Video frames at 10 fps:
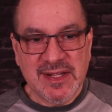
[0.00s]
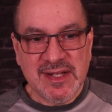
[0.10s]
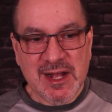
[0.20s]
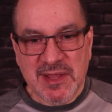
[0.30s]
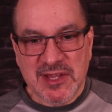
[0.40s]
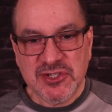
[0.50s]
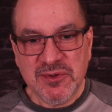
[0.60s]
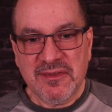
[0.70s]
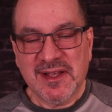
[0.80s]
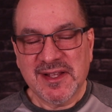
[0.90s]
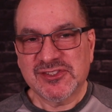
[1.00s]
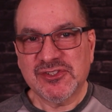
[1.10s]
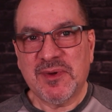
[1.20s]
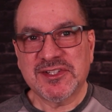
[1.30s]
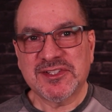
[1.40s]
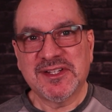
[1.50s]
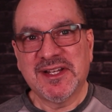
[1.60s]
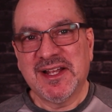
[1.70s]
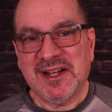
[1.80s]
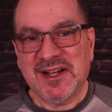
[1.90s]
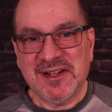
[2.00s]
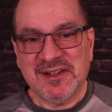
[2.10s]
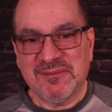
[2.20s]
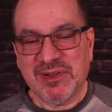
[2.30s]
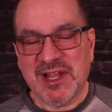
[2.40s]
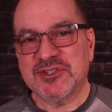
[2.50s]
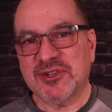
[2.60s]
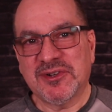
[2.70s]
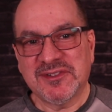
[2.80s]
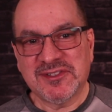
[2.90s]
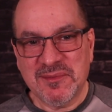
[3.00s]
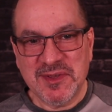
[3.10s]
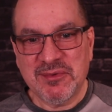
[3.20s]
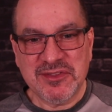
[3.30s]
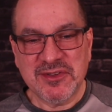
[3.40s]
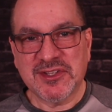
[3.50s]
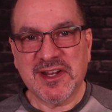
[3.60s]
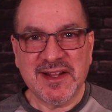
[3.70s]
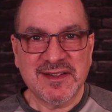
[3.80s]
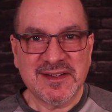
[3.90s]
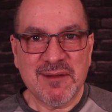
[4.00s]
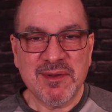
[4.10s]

God bless you. So much uh, pleasure to be with you today. God